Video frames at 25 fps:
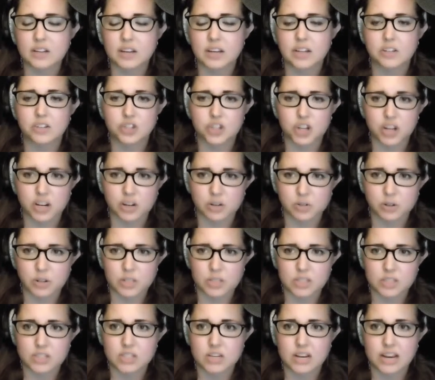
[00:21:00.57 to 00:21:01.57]
and
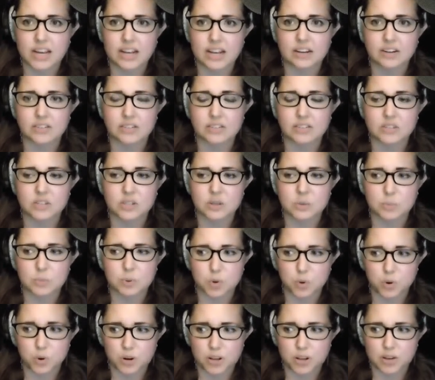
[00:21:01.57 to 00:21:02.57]
generous and
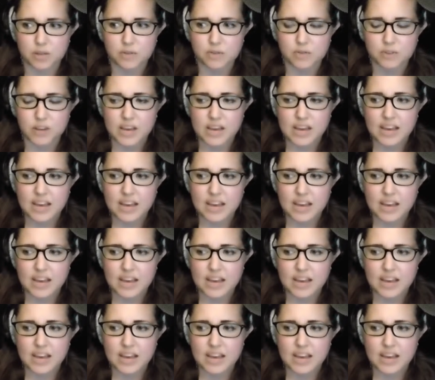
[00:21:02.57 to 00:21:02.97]
supportive.